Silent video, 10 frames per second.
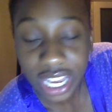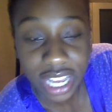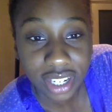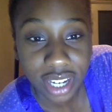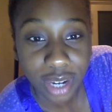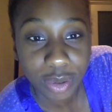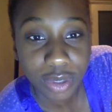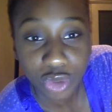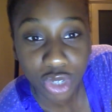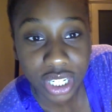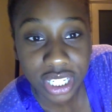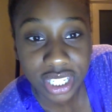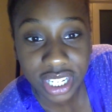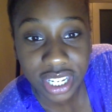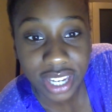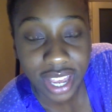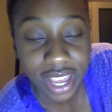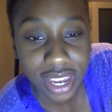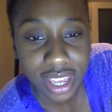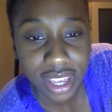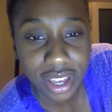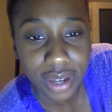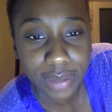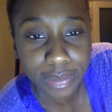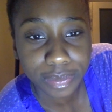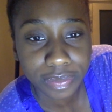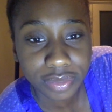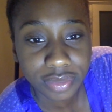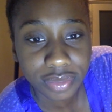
and I wasn't really seeing any um,